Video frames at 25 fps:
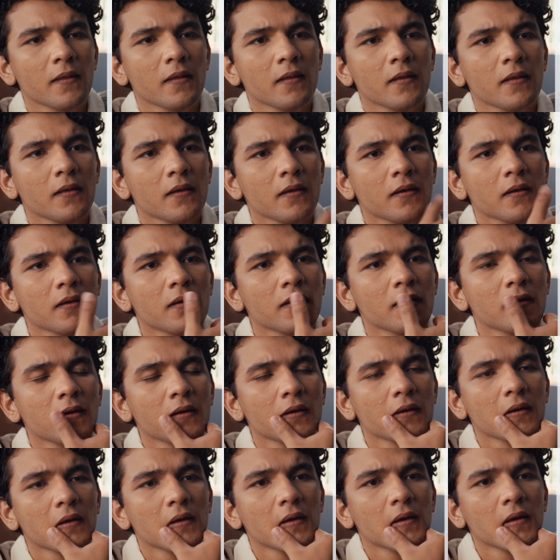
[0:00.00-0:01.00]

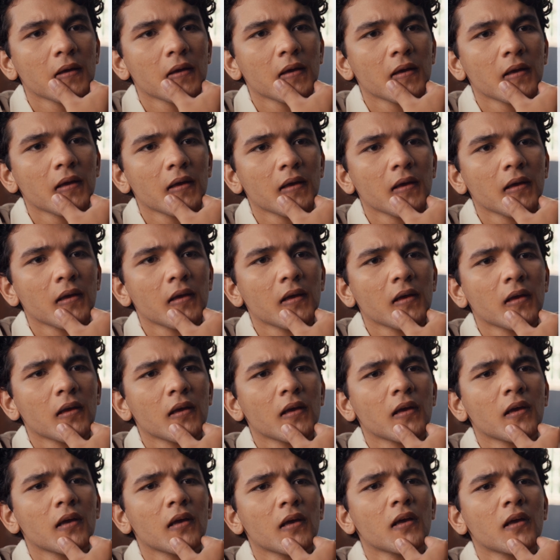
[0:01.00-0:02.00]

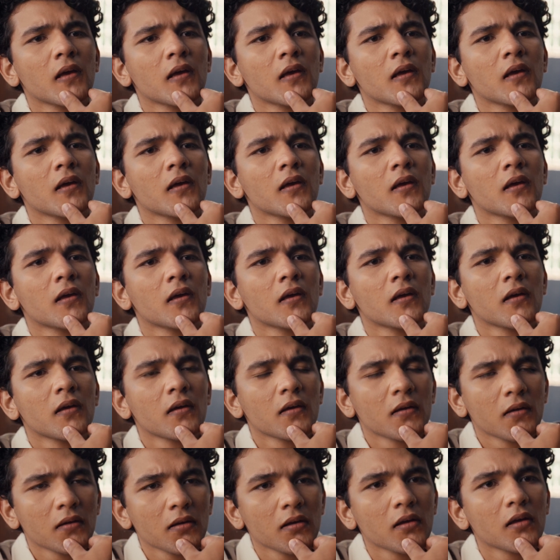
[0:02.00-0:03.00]

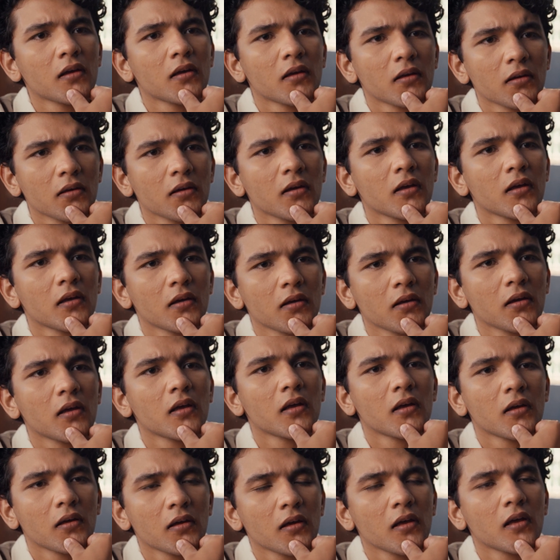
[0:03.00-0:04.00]

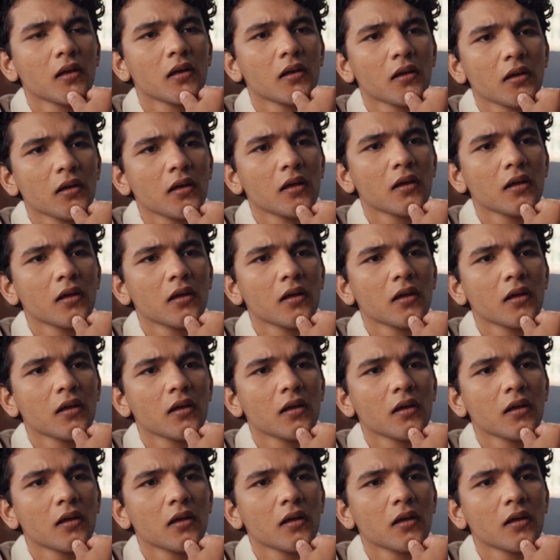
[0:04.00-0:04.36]
[no speech]